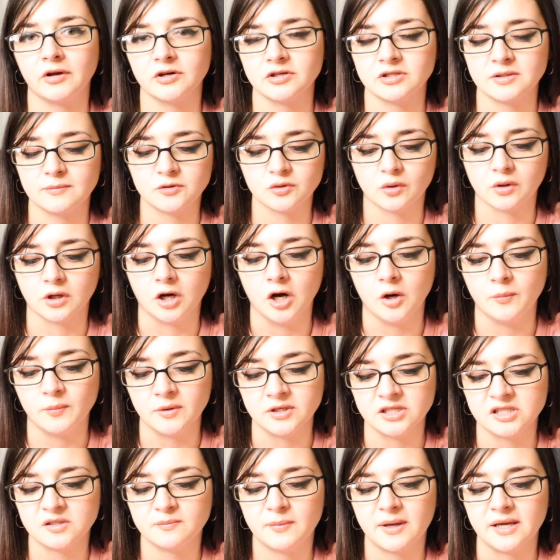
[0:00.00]
there's some sort of
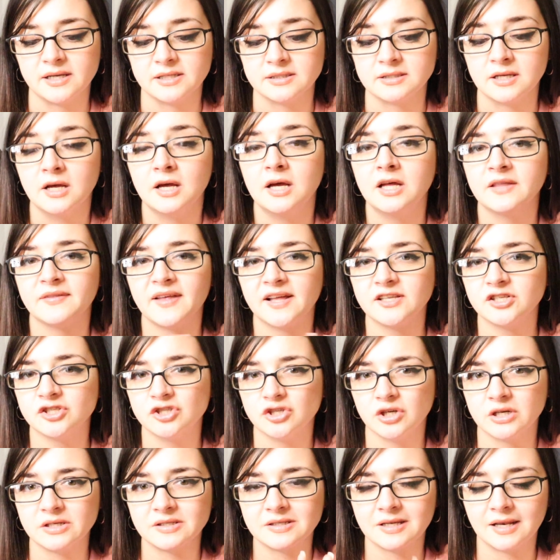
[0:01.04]
open space. That's
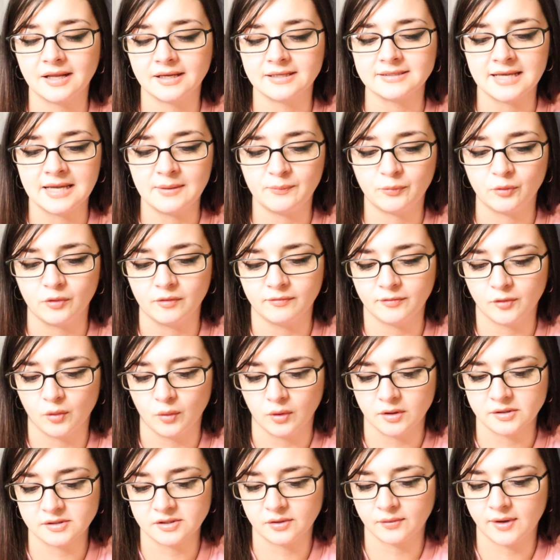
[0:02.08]
just an example, of
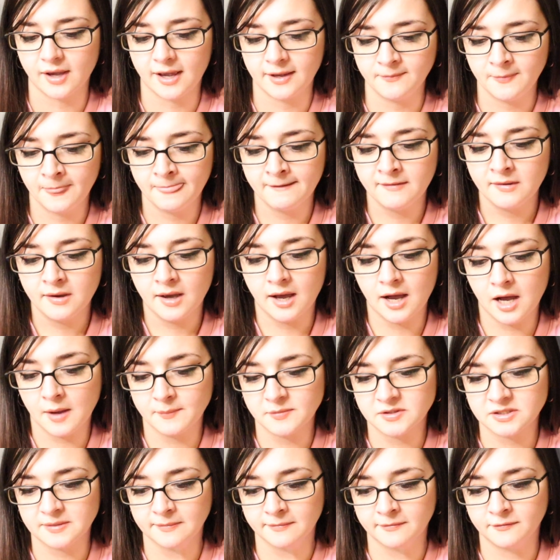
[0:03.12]
course. Okay,
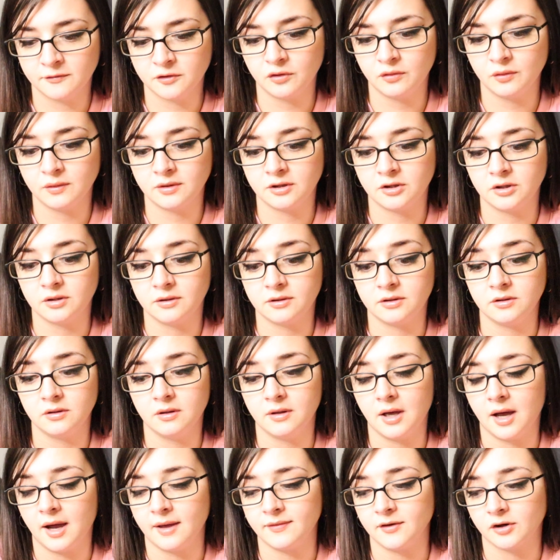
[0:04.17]
um, some of you
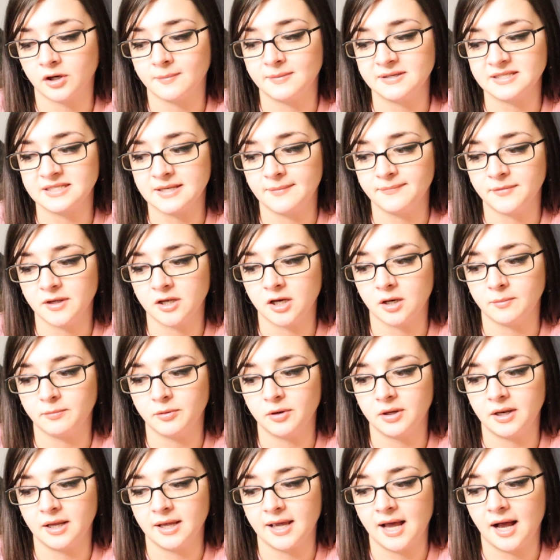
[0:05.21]
uh, there could be something you're
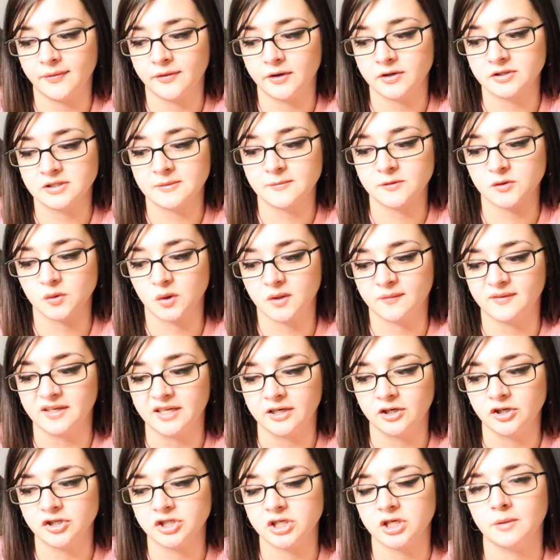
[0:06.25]
putting out there, some sort of
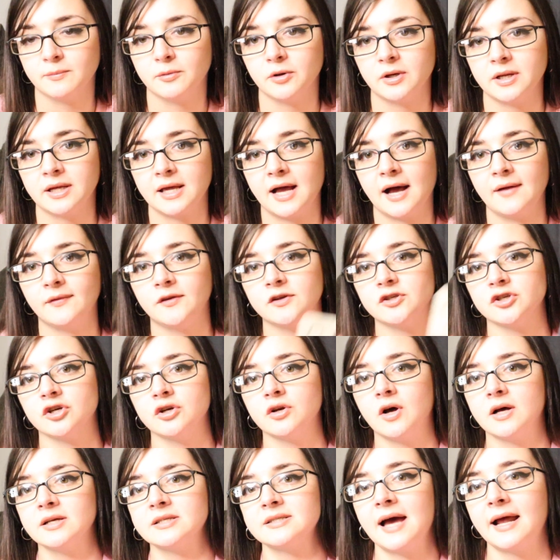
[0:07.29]
energy you're putting out that you're
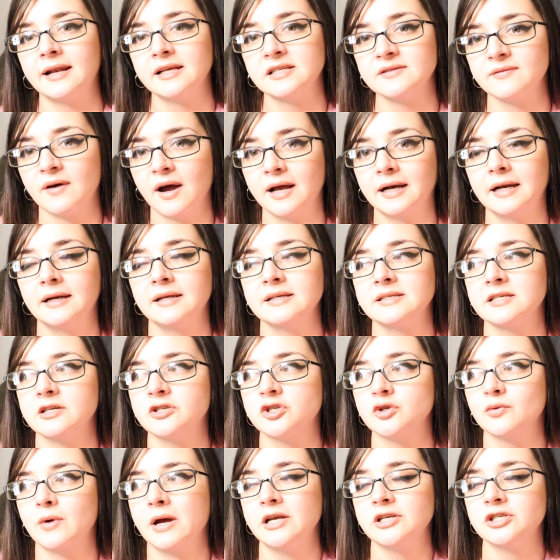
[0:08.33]
not satisfied in a
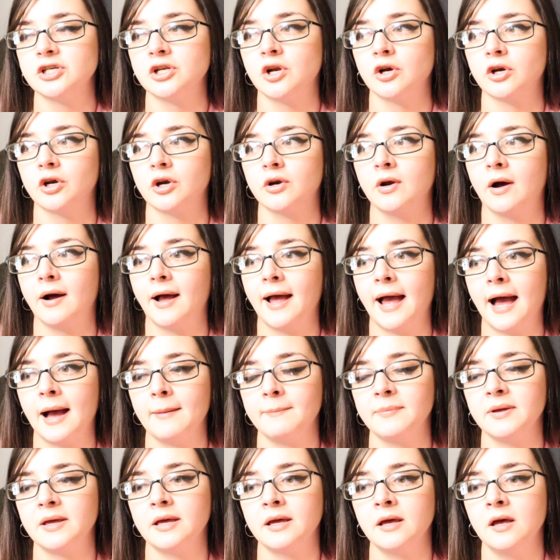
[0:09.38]
situation or you're not
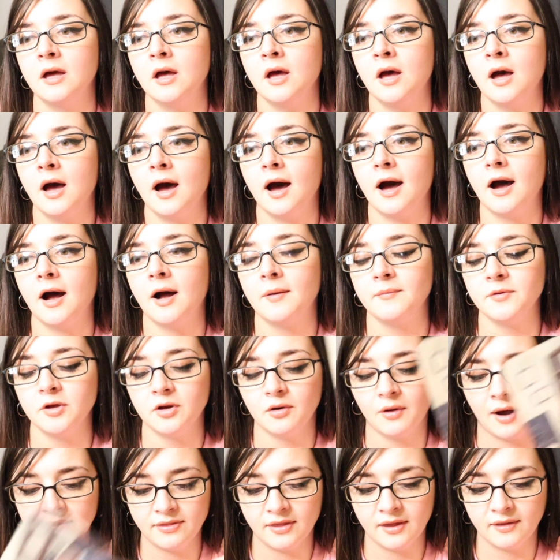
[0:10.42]
happy. Um, you
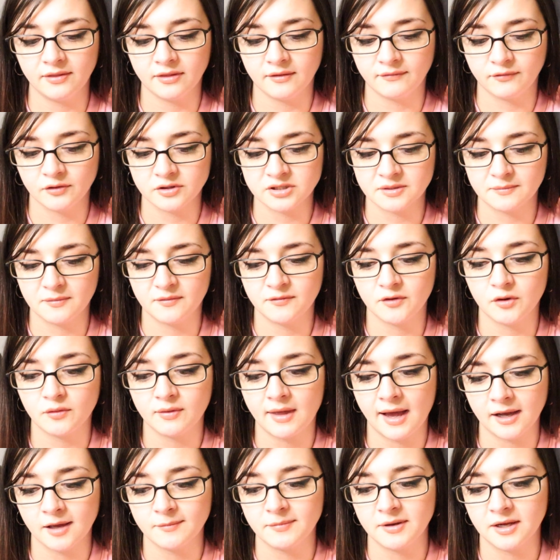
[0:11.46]
know, I think that for some of you,
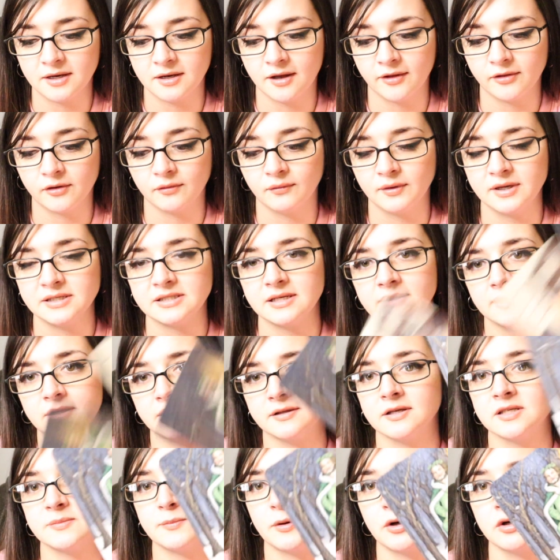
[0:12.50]
that could be another reason
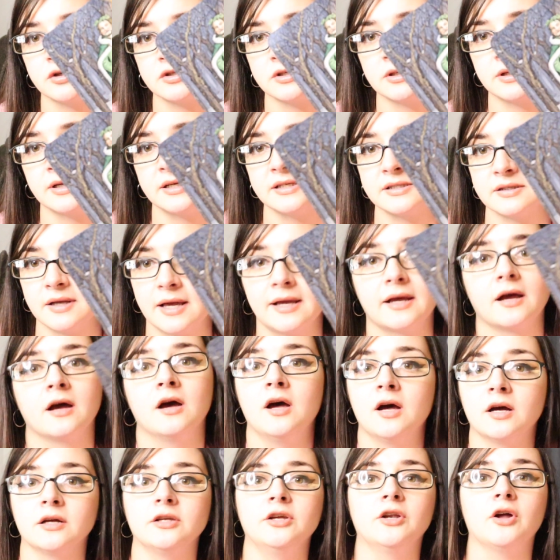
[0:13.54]
that this person is like,
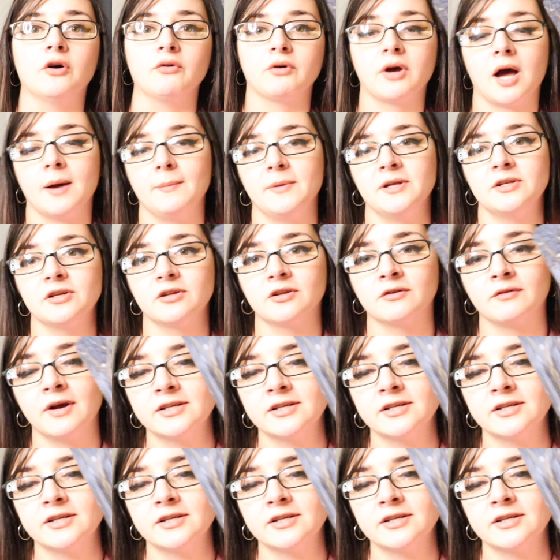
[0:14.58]
you know, coming to the